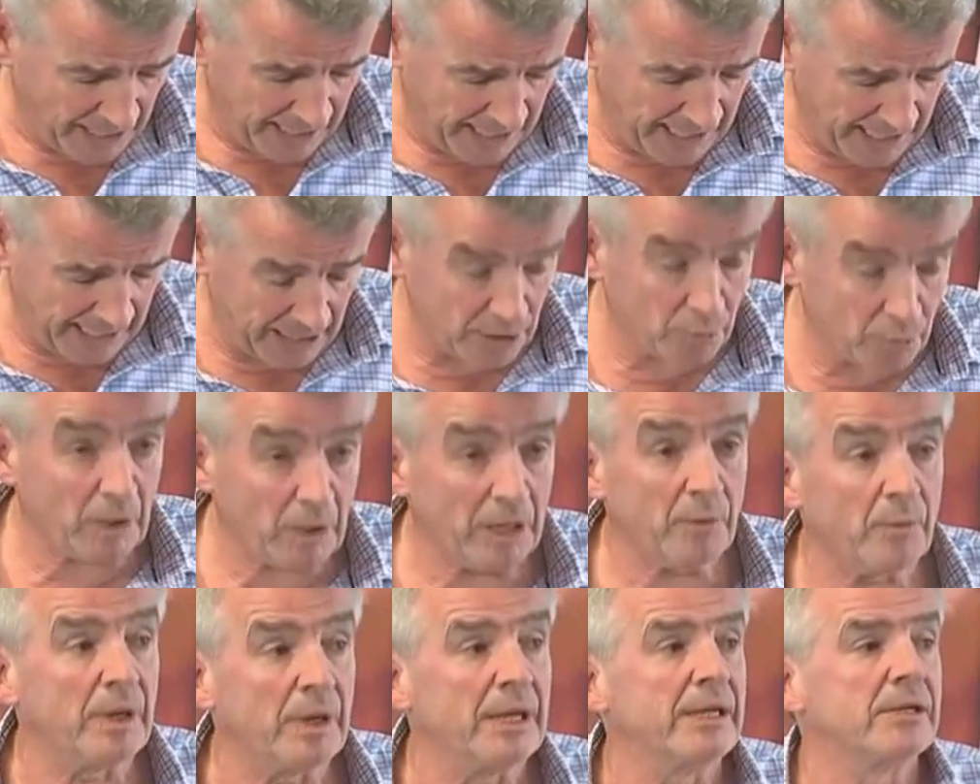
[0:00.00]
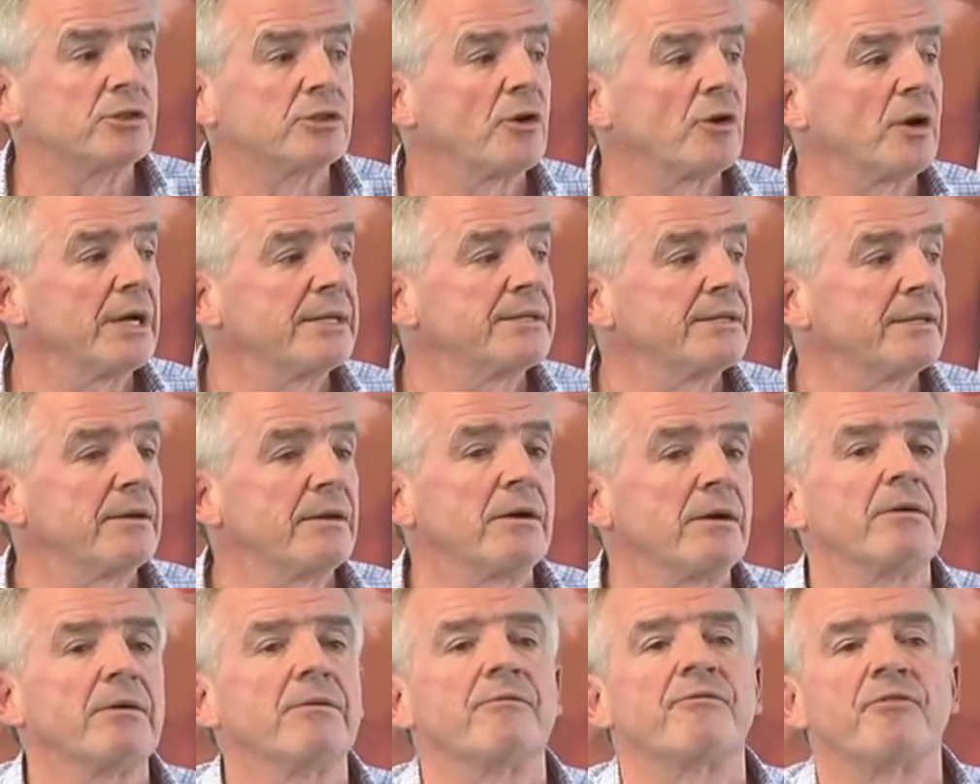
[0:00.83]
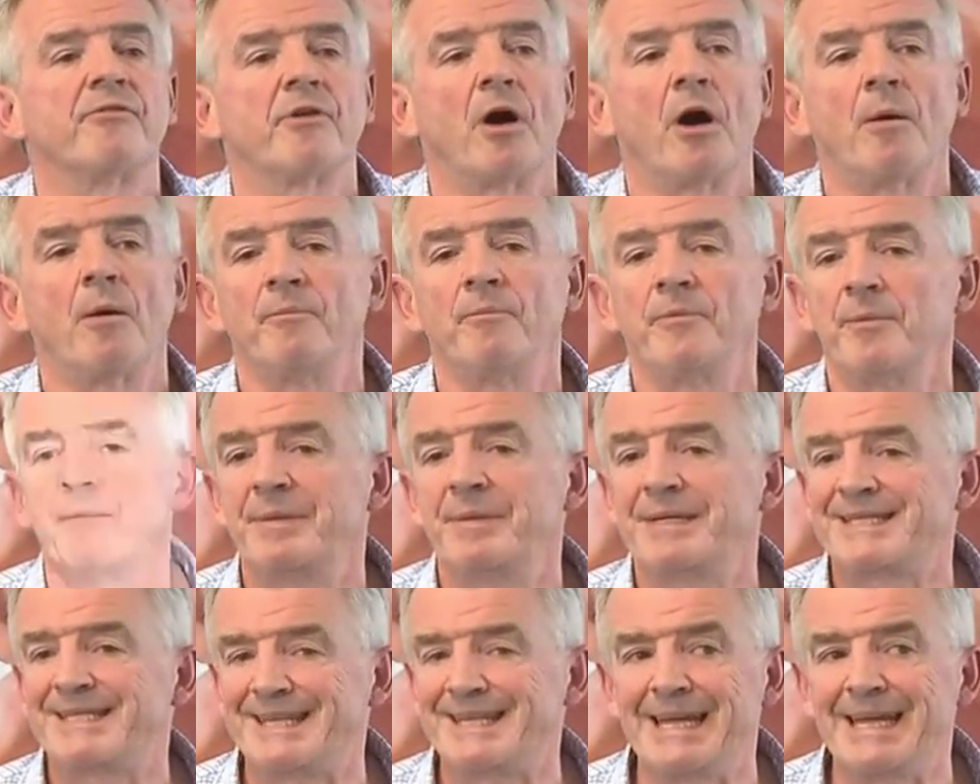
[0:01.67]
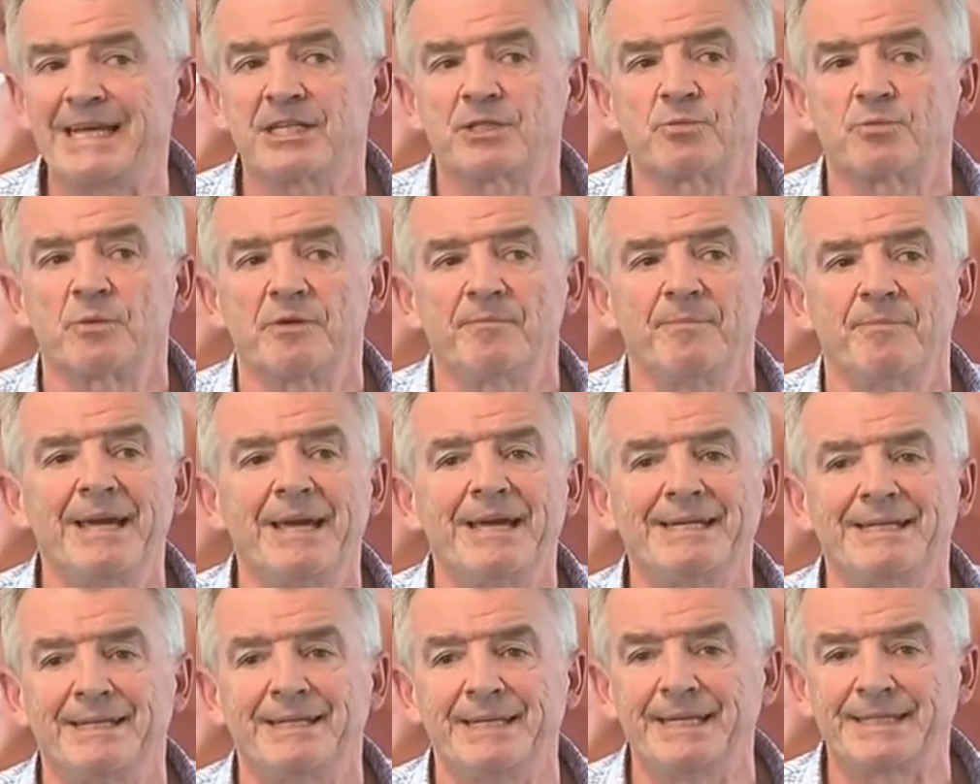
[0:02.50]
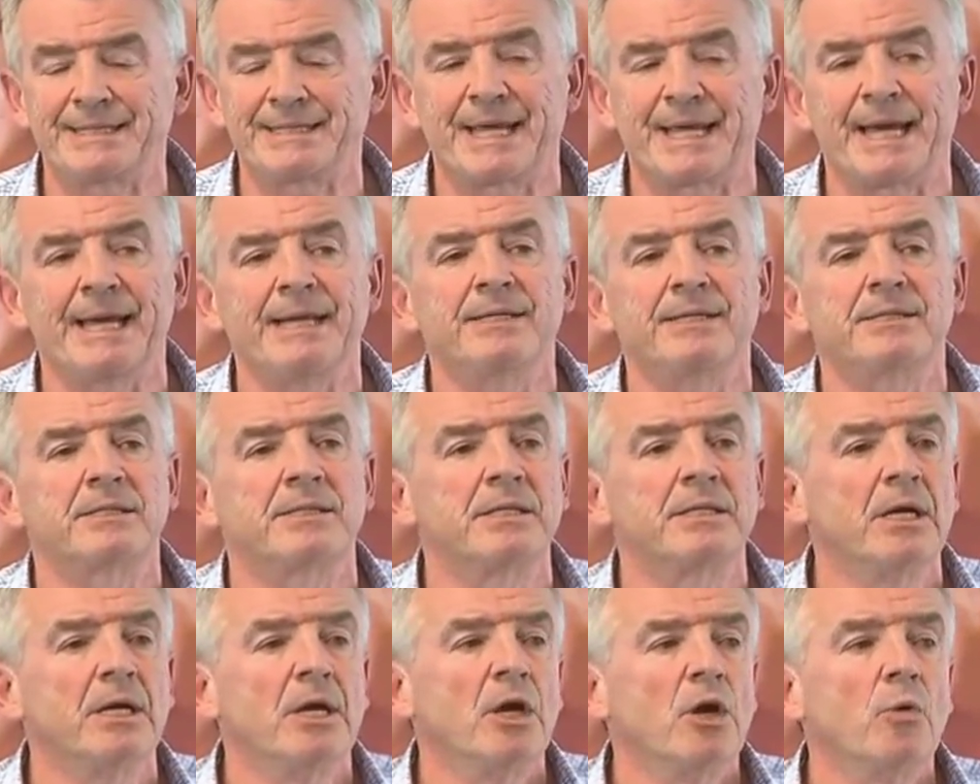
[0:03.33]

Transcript: and we will try to learn from the mistakes we've made in this case.